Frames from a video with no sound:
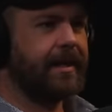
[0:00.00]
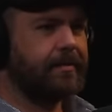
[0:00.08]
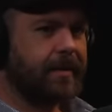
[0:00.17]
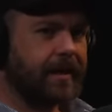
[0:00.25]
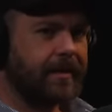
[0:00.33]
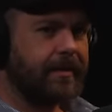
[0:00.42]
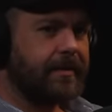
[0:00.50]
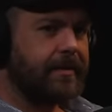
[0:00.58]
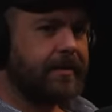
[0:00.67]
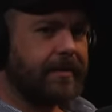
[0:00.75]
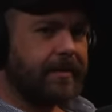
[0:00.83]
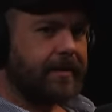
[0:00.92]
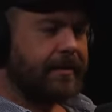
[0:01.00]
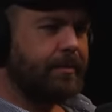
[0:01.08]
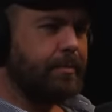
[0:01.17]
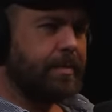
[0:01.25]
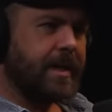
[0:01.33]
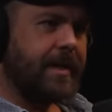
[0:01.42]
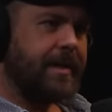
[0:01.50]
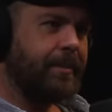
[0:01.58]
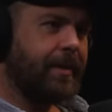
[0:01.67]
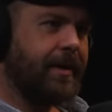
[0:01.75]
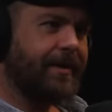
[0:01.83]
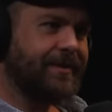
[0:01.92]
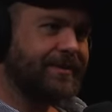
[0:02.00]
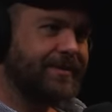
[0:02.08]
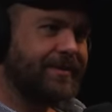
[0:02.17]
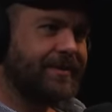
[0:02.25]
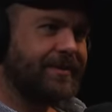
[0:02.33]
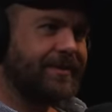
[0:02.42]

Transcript: And I'm like, have you been anywhere else?